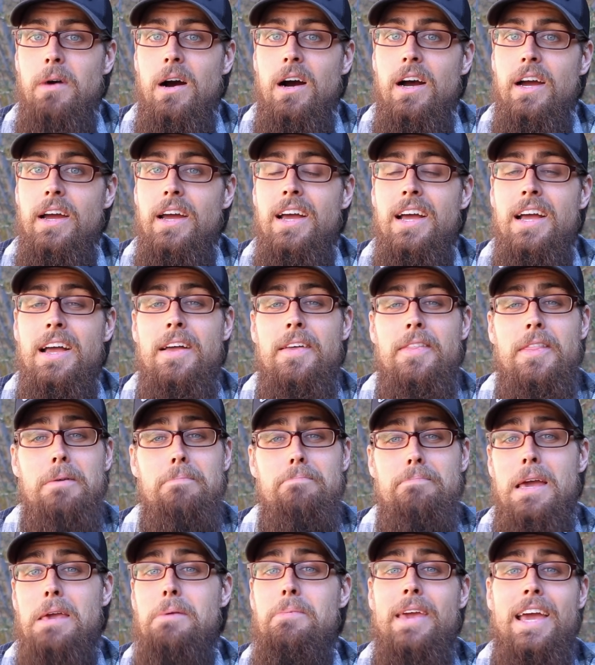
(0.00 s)
by that
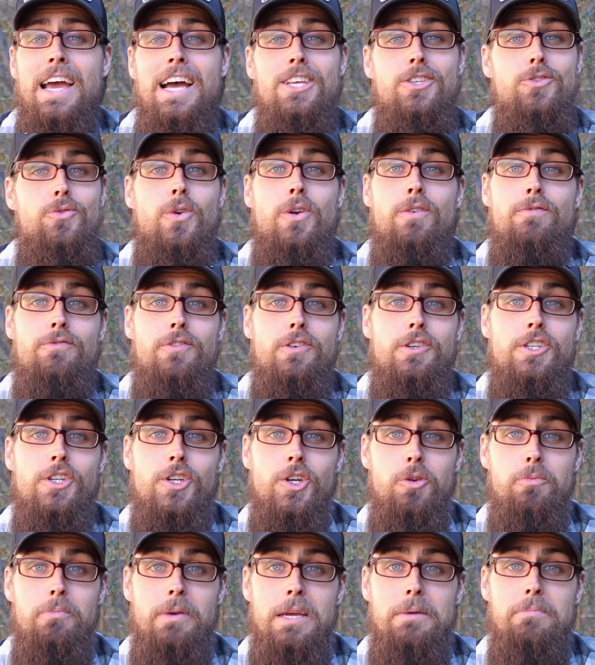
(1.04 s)
maybe has room for
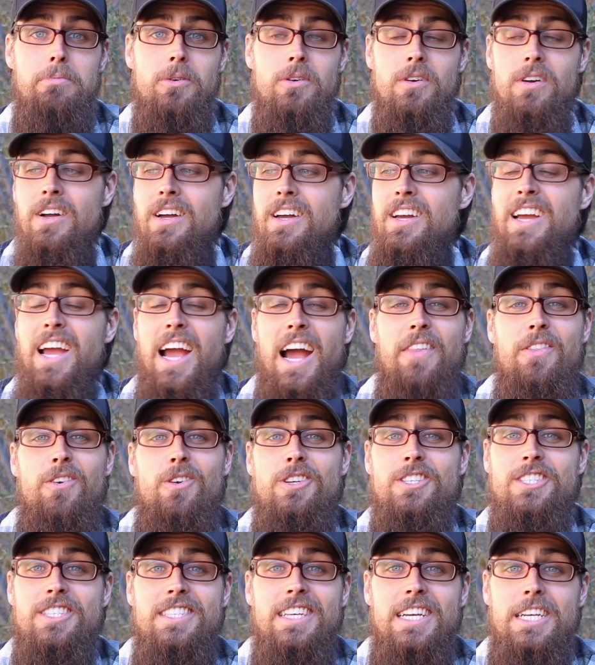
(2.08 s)
two people and
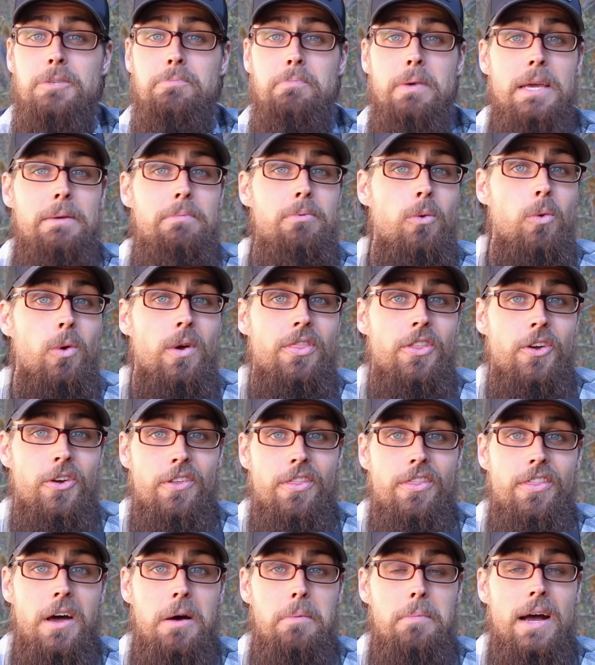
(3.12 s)
there's six people with their
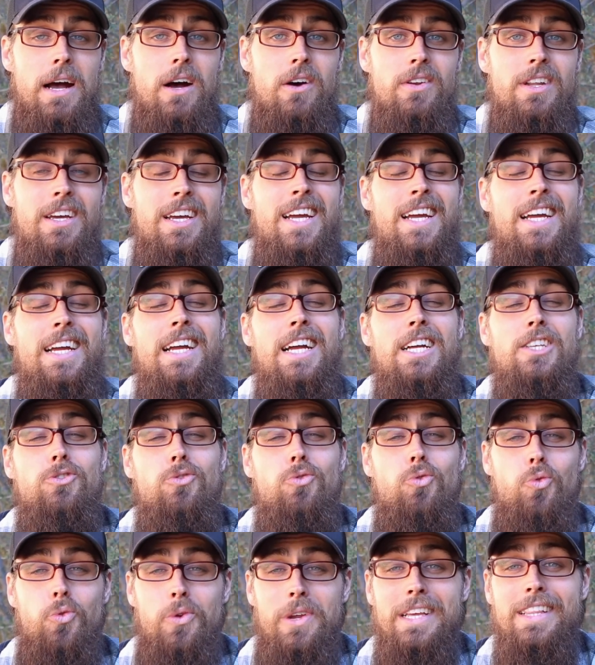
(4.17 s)
thumb out,
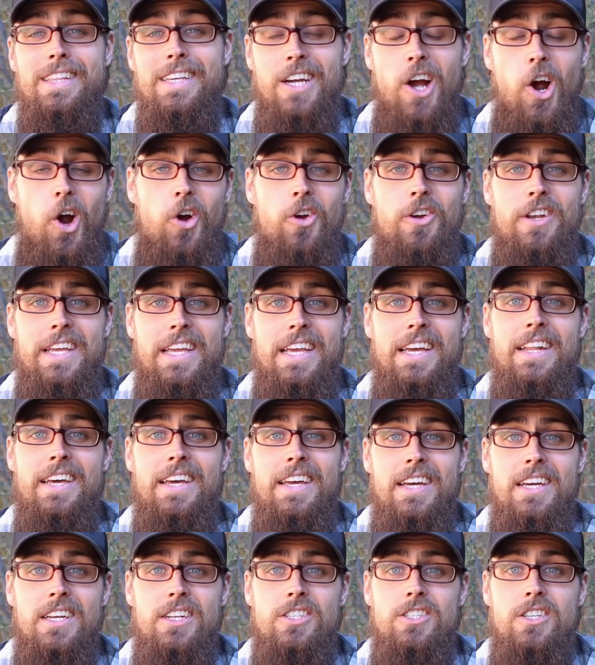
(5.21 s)
it's really hard to get a
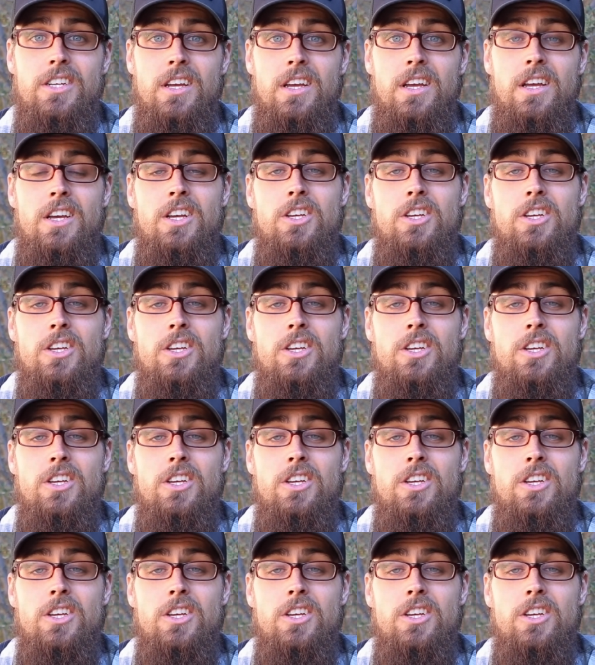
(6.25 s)
hitch.